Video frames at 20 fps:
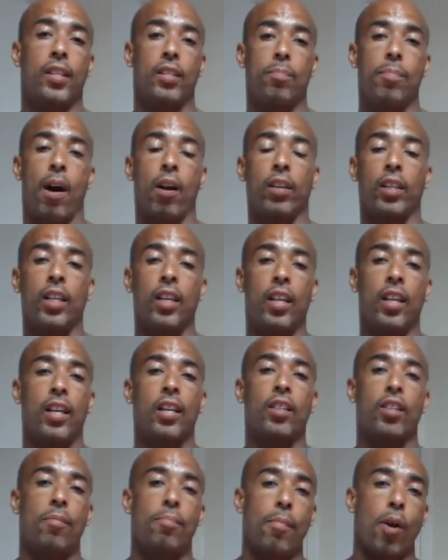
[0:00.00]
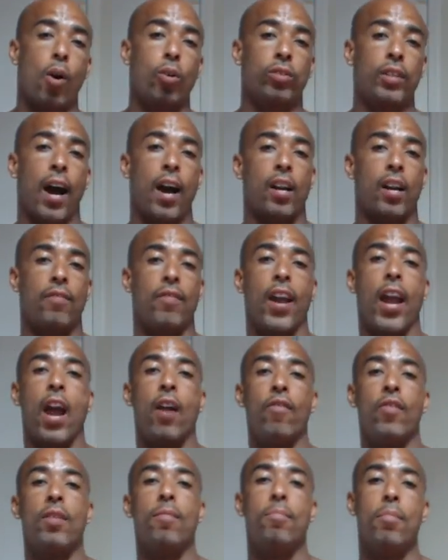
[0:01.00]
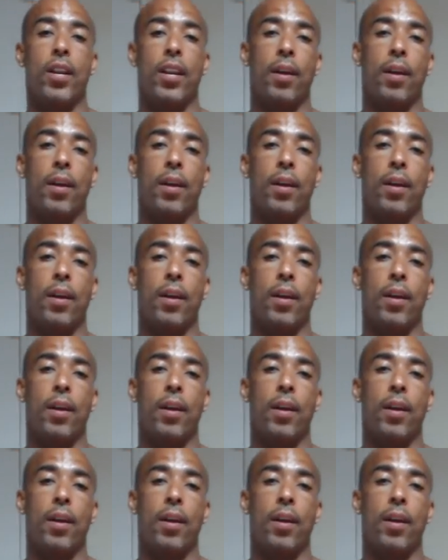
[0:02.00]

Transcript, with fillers: It's about getting the most out of every